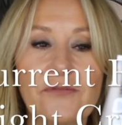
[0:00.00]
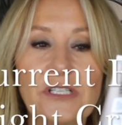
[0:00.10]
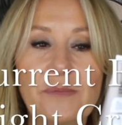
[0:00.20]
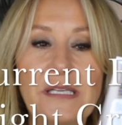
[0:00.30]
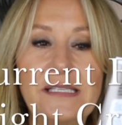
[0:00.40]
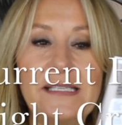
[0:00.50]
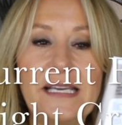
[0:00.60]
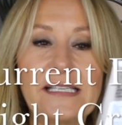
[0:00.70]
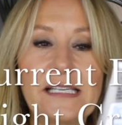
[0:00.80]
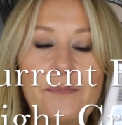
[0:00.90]
vitamin
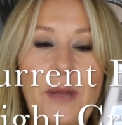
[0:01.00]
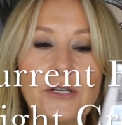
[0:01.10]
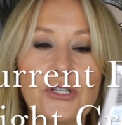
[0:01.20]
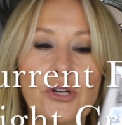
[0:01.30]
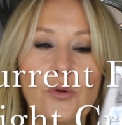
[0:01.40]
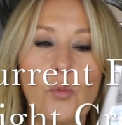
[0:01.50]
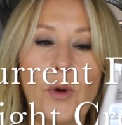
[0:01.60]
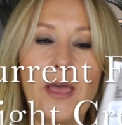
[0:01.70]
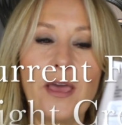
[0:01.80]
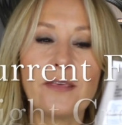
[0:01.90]
C suspension
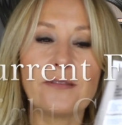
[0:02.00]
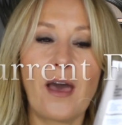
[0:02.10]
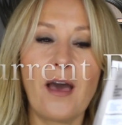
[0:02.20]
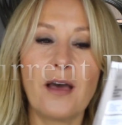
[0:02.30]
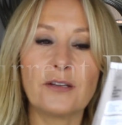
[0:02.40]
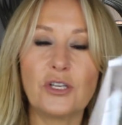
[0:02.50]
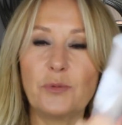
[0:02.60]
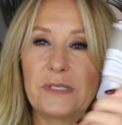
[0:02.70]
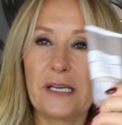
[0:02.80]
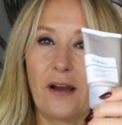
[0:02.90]
with
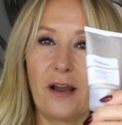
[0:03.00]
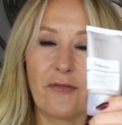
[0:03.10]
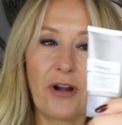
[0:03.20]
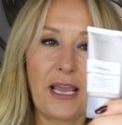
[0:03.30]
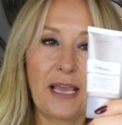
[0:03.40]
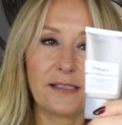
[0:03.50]
2% hyaluronic